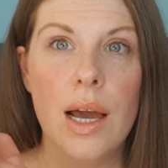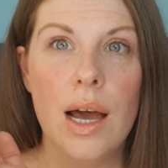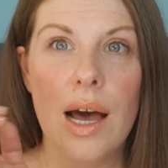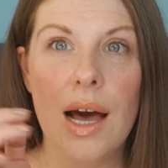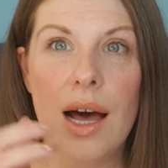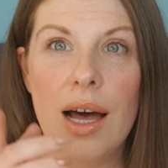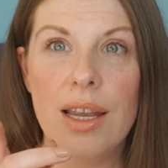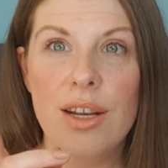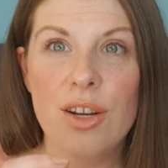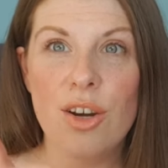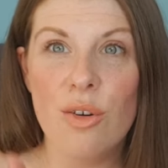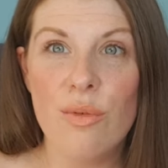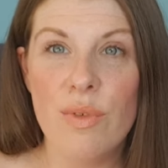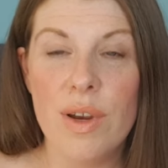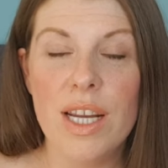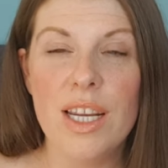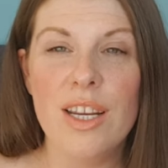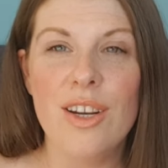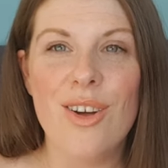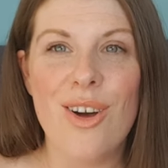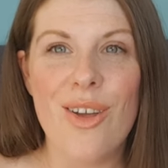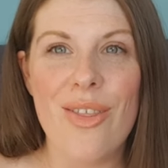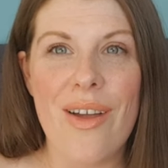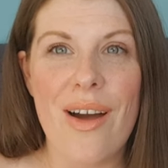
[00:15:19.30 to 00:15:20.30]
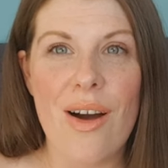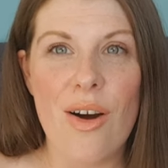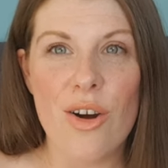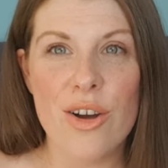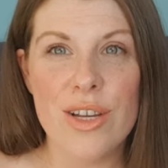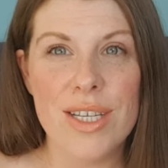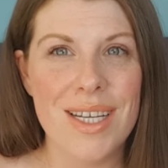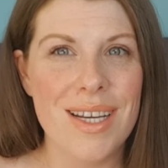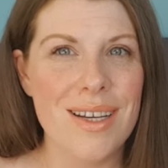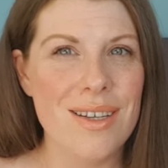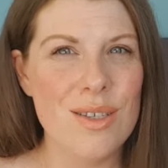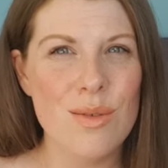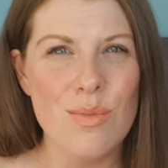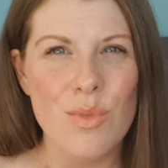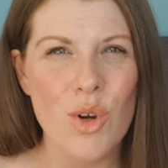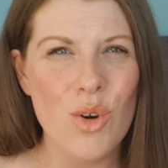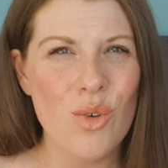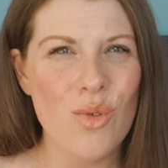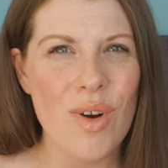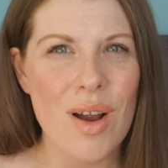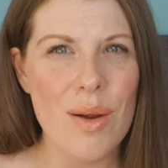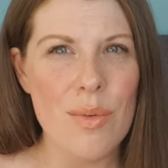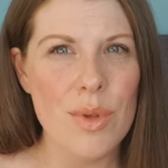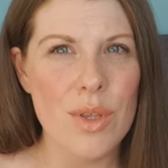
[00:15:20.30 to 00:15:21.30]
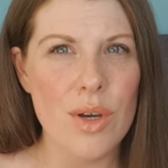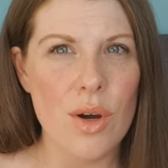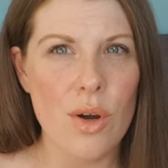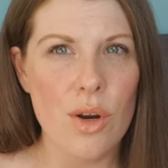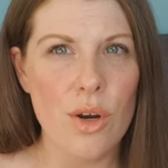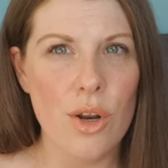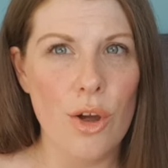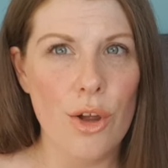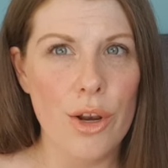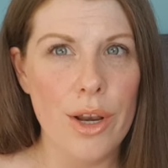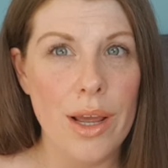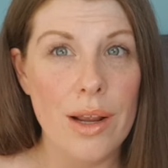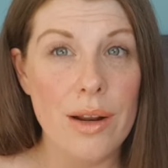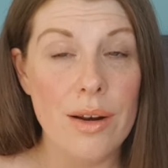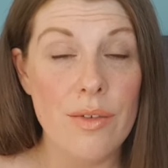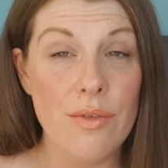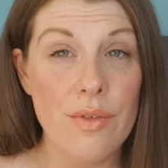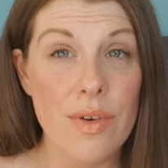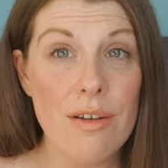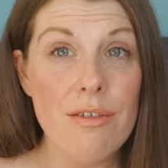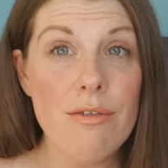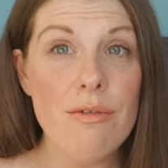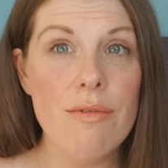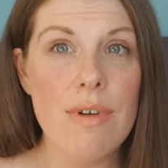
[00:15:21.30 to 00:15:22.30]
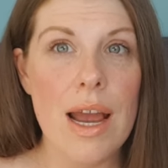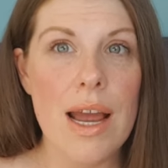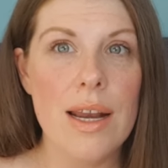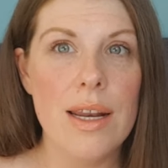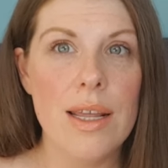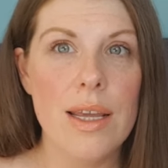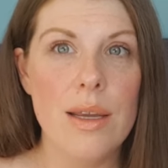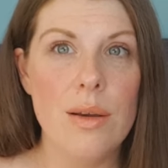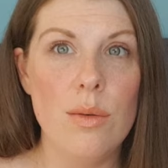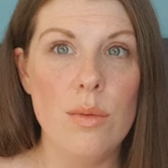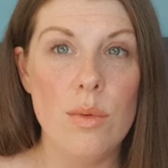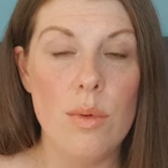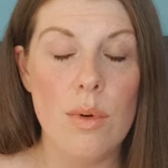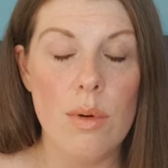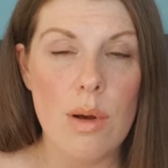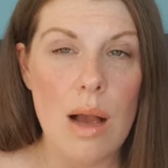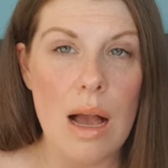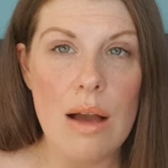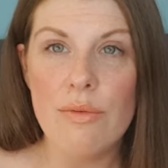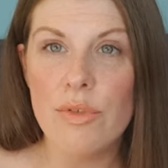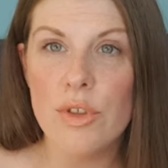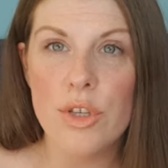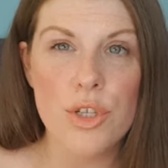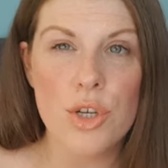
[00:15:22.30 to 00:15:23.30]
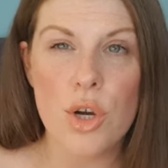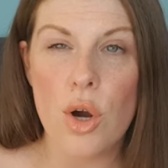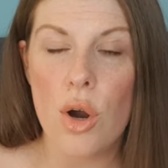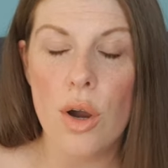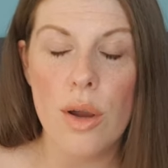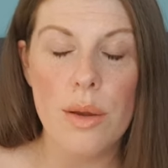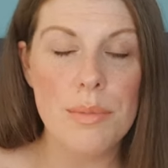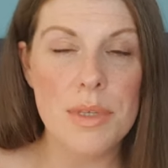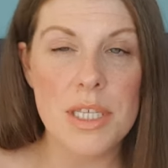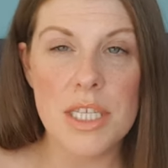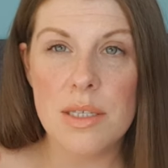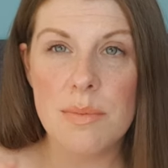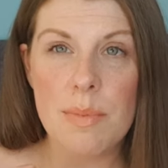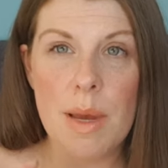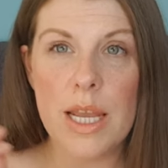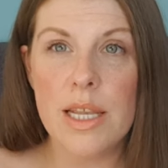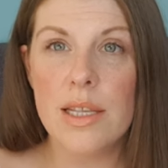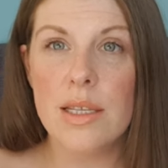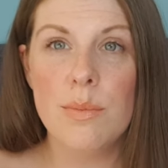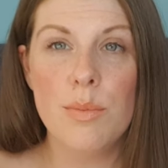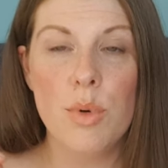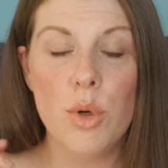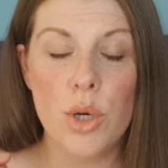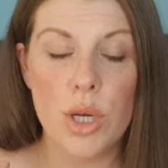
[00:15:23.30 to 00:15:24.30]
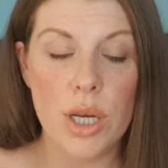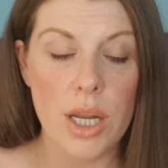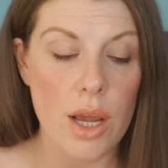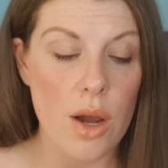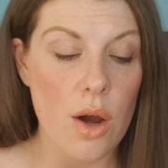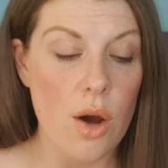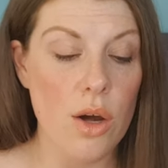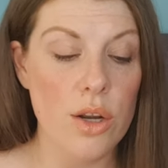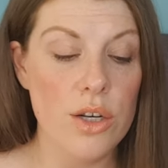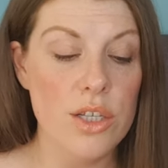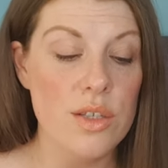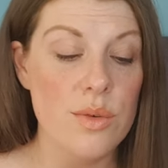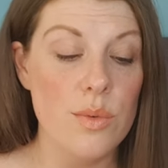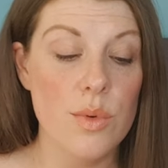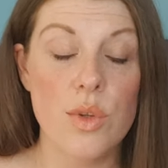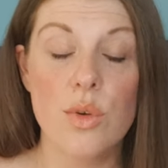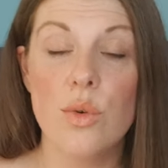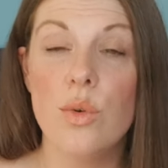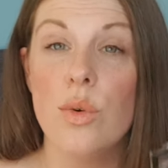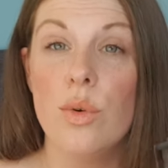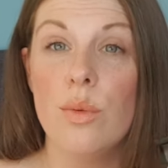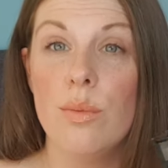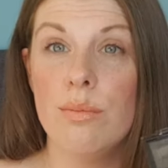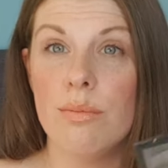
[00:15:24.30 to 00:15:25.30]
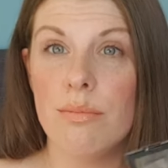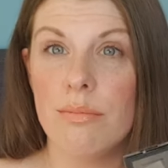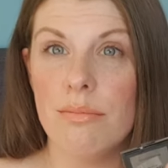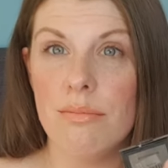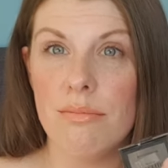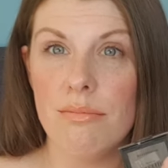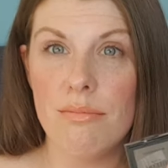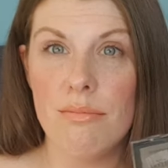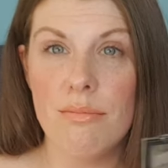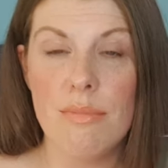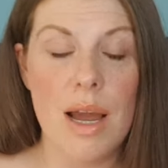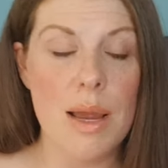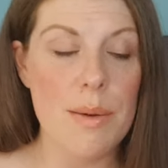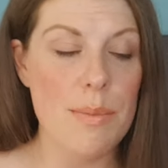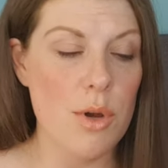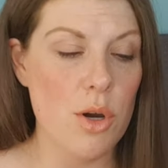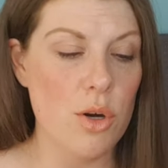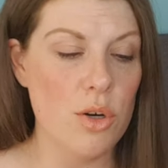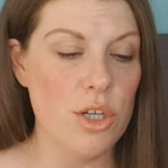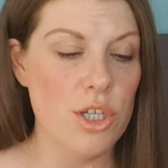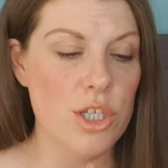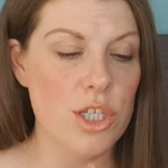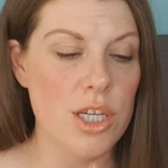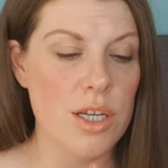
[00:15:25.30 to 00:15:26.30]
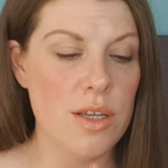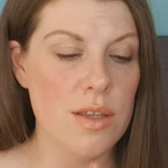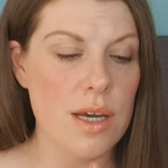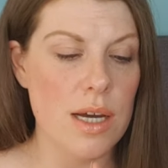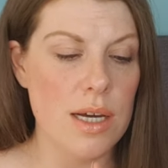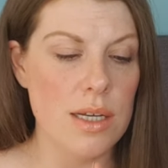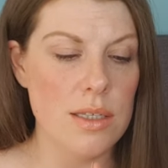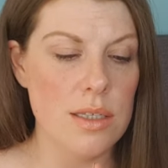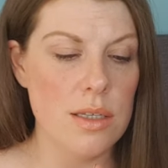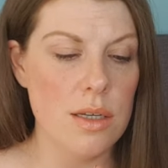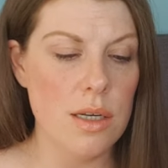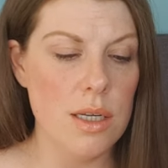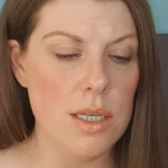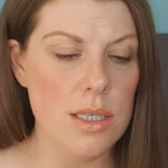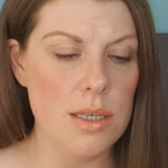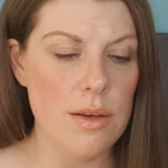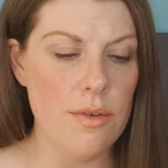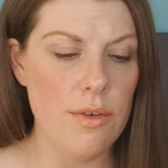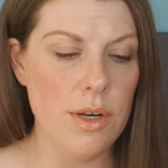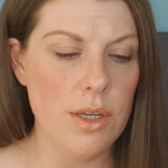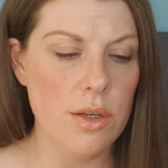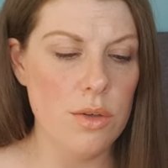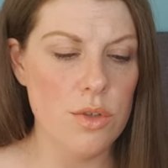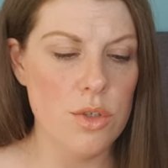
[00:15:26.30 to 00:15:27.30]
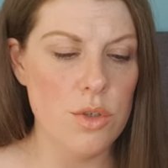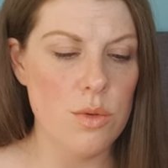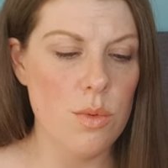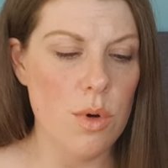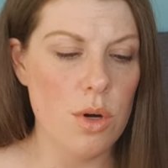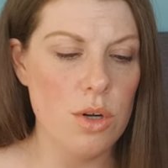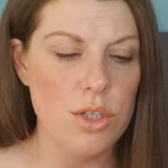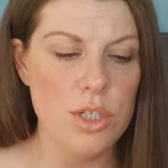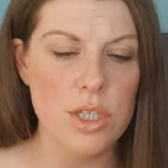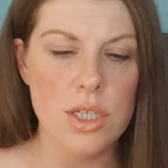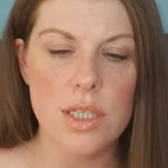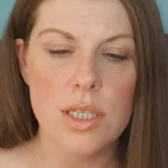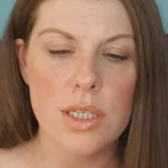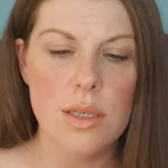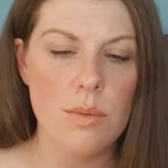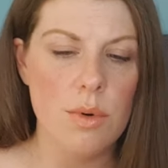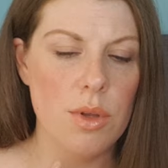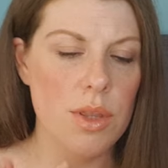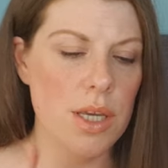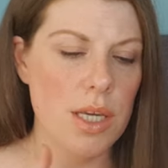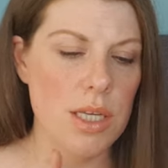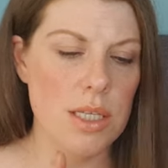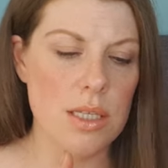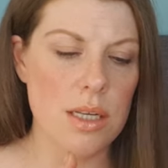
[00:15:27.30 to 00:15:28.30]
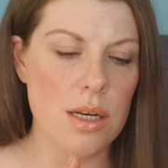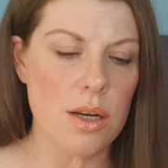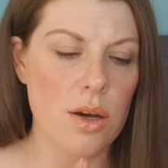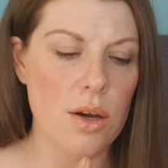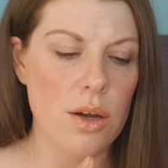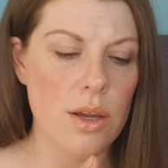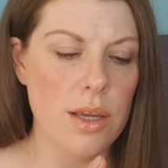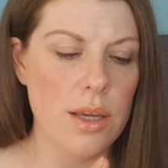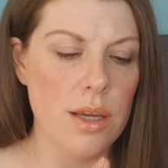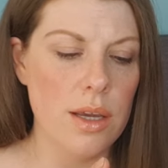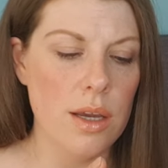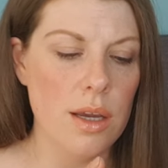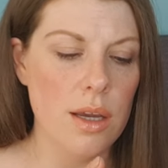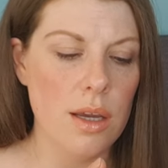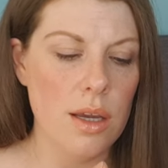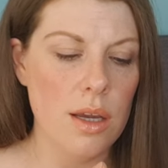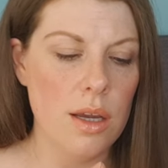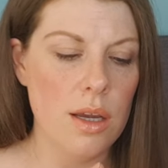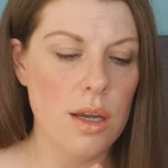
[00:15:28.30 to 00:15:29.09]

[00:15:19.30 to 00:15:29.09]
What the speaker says: And I really like that idea because I'm not great with eyeliner and I very rarely have the time to spend putting it on. So I thought maybe I could do that. So let's have a little swatch and see what these are like.